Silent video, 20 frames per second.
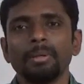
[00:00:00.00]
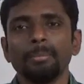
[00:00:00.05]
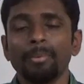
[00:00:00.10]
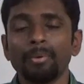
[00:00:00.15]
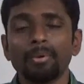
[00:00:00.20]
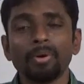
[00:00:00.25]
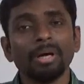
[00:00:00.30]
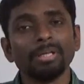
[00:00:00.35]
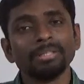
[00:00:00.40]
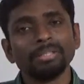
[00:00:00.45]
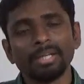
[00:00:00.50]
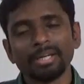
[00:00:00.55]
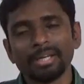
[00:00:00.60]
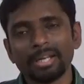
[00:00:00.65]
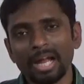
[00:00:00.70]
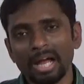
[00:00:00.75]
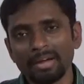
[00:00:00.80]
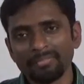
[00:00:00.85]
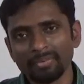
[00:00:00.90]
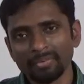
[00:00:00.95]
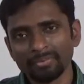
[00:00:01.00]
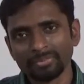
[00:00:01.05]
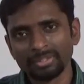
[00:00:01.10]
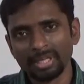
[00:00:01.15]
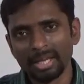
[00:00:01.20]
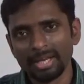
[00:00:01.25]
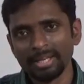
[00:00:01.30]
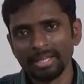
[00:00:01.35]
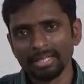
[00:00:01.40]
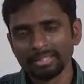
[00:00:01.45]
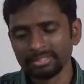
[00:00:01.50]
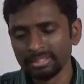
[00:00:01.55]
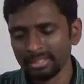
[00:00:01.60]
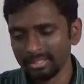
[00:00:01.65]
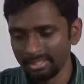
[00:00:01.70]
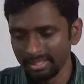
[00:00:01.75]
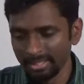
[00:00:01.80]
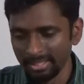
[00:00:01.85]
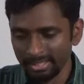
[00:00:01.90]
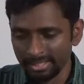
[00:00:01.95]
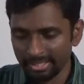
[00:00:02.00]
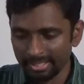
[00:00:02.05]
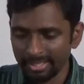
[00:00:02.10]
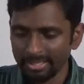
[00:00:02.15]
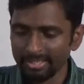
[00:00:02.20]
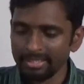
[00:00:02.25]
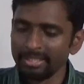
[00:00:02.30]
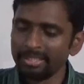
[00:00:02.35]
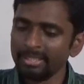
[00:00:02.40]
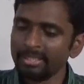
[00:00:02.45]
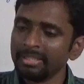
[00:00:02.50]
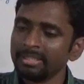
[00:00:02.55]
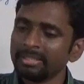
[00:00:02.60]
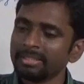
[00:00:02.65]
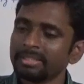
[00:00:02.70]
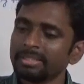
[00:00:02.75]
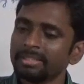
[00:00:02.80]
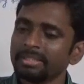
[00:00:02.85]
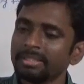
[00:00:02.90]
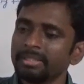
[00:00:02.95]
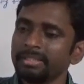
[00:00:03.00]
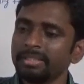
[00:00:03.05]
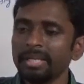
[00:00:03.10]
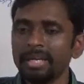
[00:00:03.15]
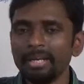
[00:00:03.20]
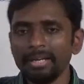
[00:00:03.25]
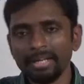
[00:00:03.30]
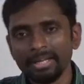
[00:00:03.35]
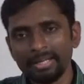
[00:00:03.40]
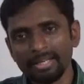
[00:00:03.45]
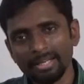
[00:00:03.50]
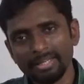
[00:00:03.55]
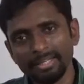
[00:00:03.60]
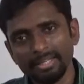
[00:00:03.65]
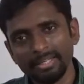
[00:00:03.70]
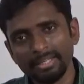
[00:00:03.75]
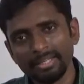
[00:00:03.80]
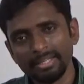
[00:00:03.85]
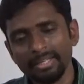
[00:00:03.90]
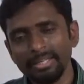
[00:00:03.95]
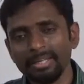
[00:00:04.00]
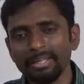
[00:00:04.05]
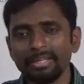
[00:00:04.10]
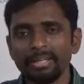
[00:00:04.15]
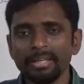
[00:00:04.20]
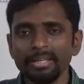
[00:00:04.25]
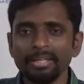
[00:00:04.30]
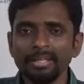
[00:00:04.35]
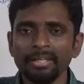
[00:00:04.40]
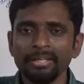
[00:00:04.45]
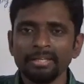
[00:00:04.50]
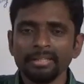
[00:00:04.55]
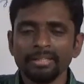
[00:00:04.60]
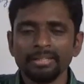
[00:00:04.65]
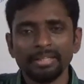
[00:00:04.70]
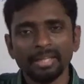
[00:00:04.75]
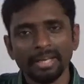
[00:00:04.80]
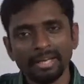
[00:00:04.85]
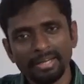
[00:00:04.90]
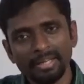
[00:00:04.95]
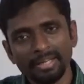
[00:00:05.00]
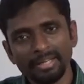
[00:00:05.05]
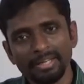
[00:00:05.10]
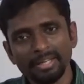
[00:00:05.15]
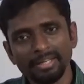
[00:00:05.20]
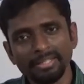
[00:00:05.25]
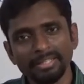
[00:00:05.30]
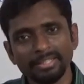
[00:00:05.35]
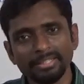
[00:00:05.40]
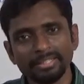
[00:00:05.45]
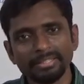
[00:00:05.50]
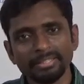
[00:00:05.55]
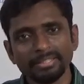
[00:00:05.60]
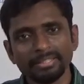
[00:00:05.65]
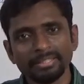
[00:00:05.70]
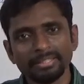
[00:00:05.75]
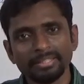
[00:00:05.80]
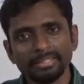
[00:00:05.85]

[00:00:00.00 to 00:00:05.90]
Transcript: Because the graph of sin x is increasing, then decreasing, increasing, then decreasing.